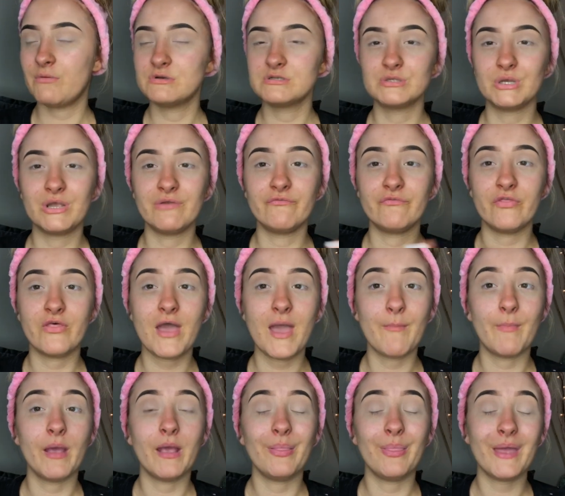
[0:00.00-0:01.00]
was looking for
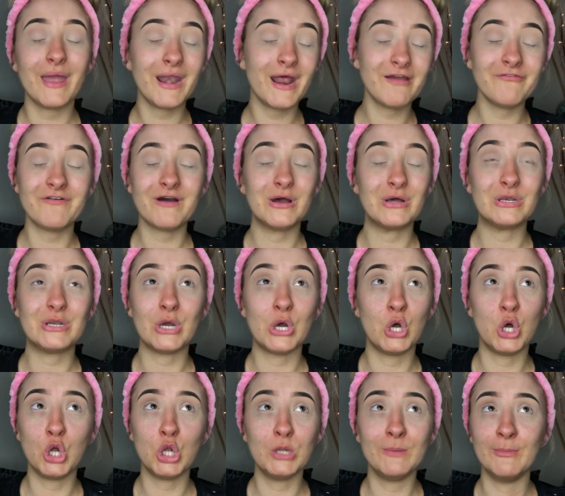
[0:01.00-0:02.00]
them and then I found a
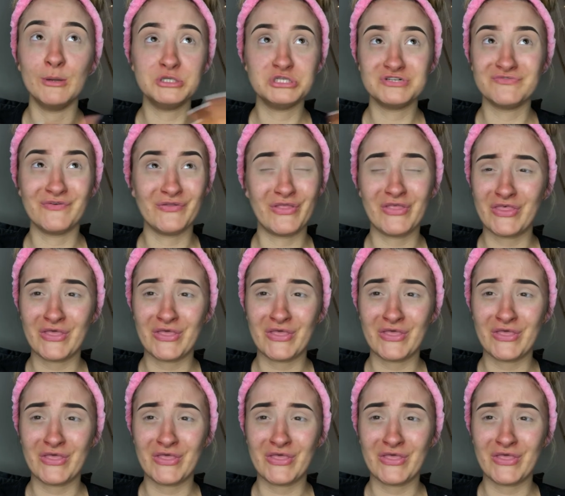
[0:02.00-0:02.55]
whole bunch of other